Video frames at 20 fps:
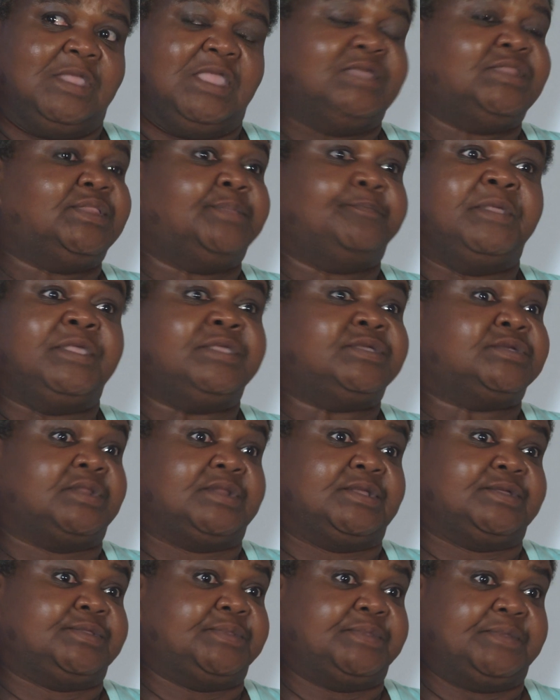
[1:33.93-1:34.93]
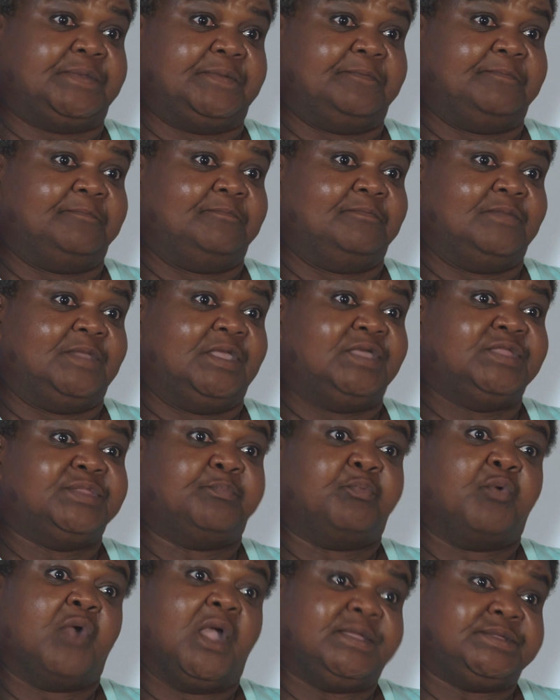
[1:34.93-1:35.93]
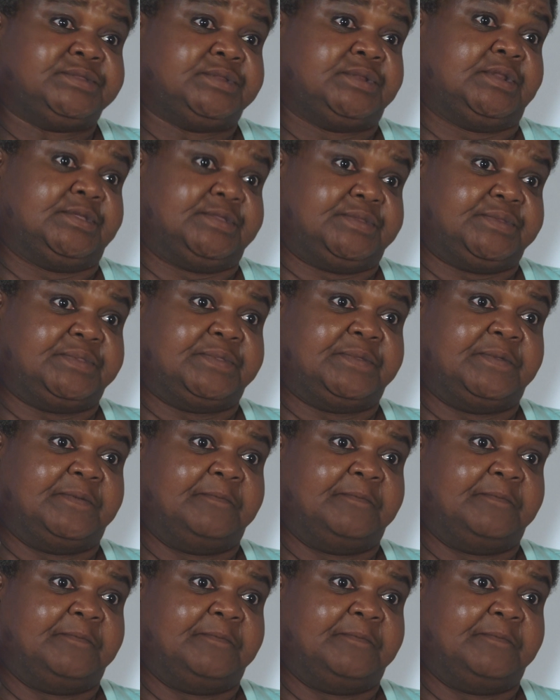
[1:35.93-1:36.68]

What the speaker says: It's speechless. It's priceless.